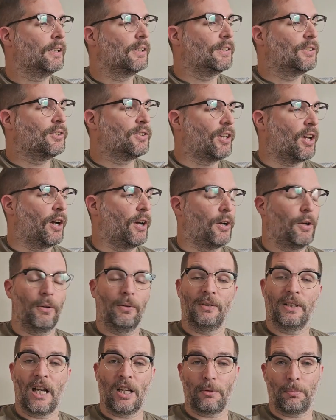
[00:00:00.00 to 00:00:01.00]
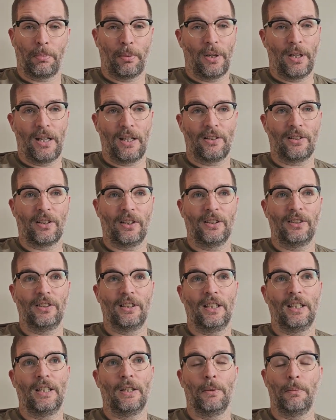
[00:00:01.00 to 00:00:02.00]
So that's pretty
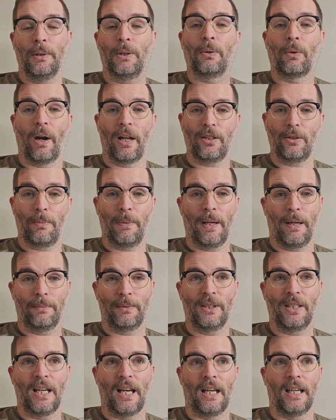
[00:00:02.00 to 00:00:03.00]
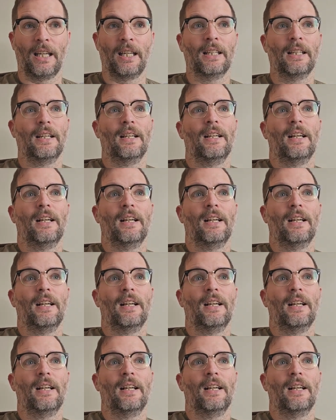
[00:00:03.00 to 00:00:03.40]
exciting. It'll be great to be up to date.